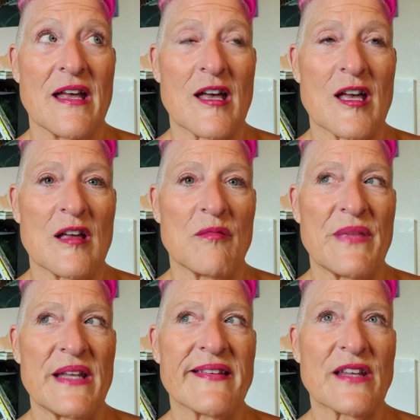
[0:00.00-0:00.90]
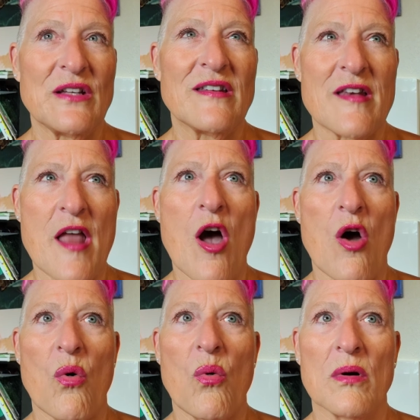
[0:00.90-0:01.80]
um, it's good to
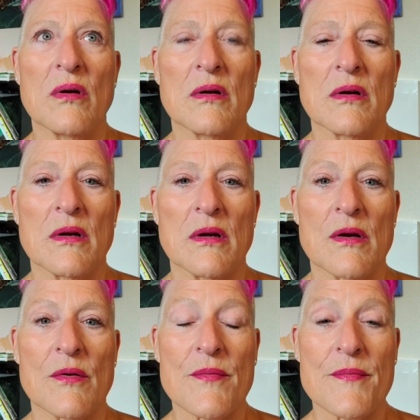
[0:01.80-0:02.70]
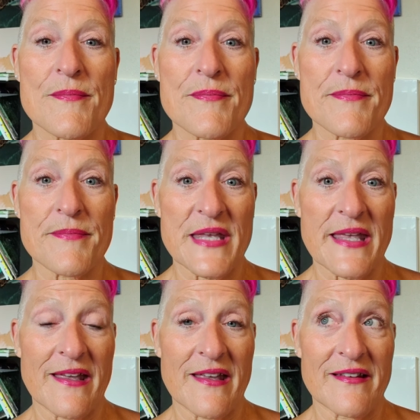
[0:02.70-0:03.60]
know
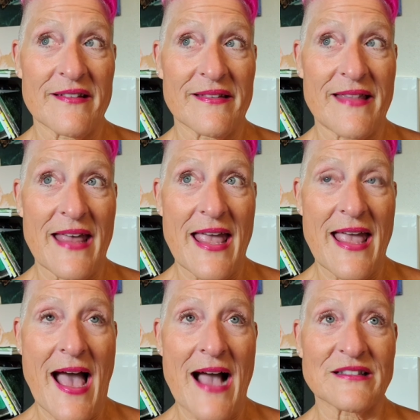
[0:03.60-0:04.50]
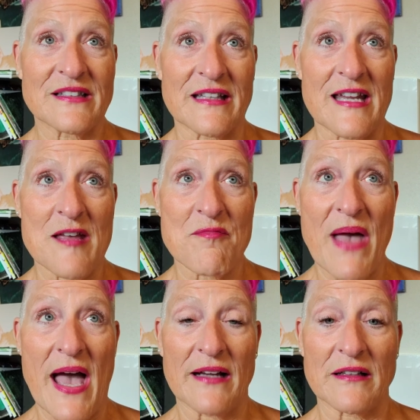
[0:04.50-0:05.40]
because they actually
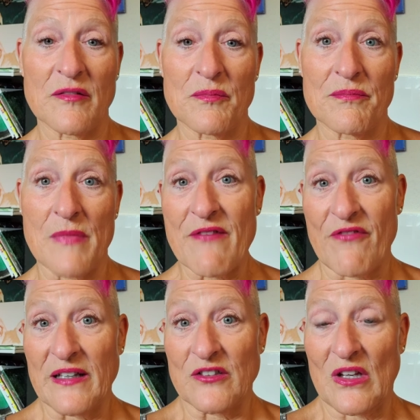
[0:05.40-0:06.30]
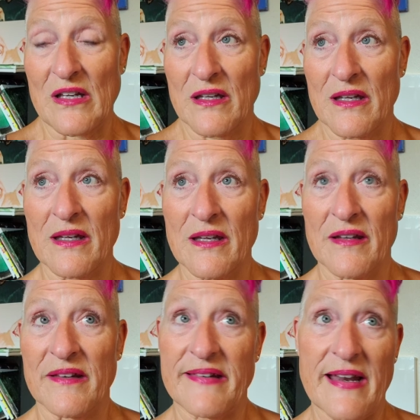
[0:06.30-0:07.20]
impact my function.
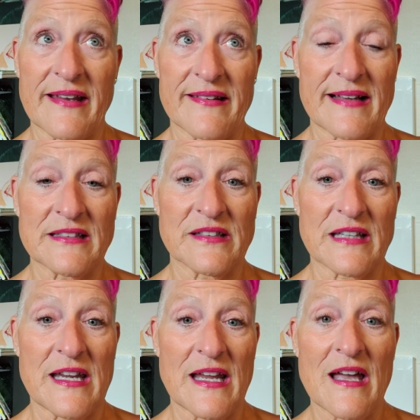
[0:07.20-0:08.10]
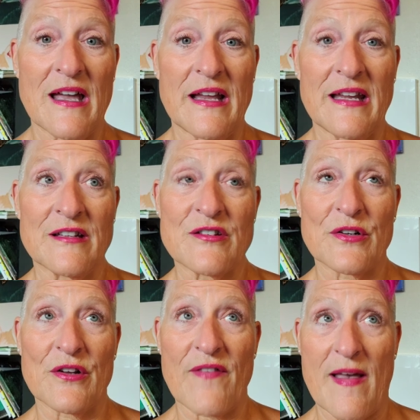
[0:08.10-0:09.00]
Stuck is actually an
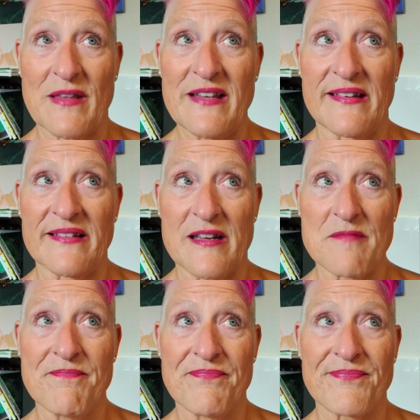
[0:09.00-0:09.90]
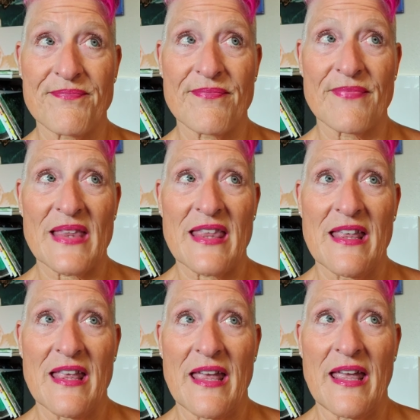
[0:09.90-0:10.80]
internal family system,
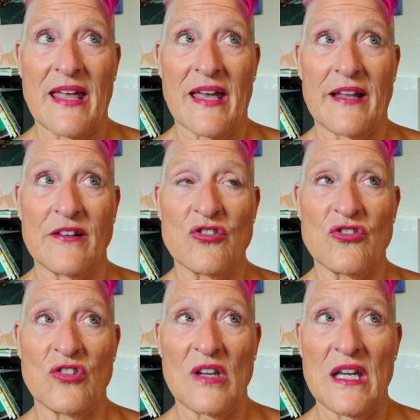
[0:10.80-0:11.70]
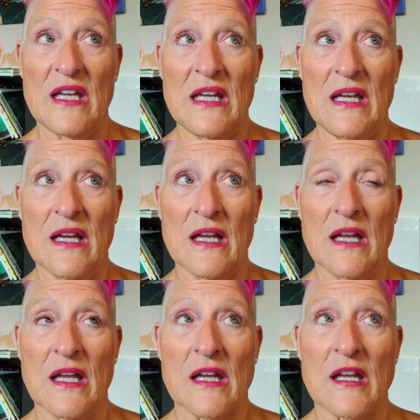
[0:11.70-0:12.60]
and she
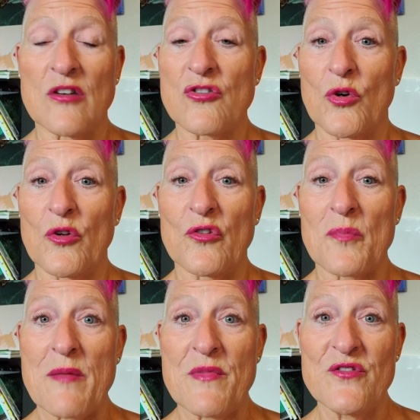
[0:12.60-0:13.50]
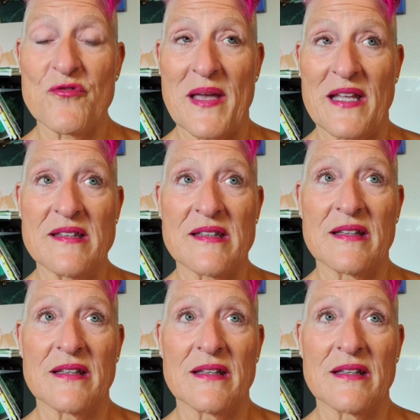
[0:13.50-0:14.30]
controls my movement.